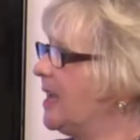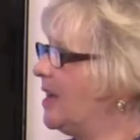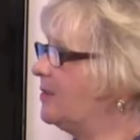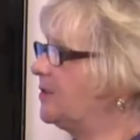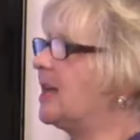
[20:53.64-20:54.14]

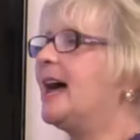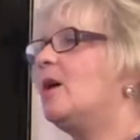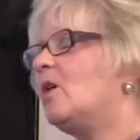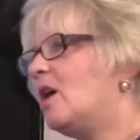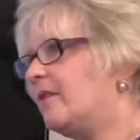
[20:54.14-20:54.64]
helpful.
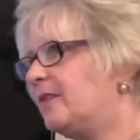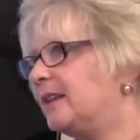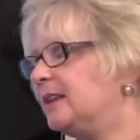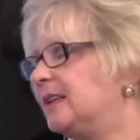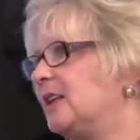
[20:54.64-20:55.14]
How
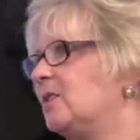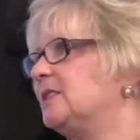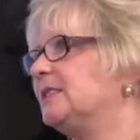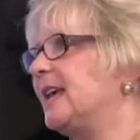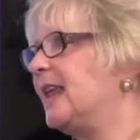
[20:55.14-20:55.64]
often, you know,
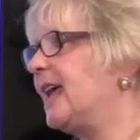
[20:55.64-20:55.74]
does that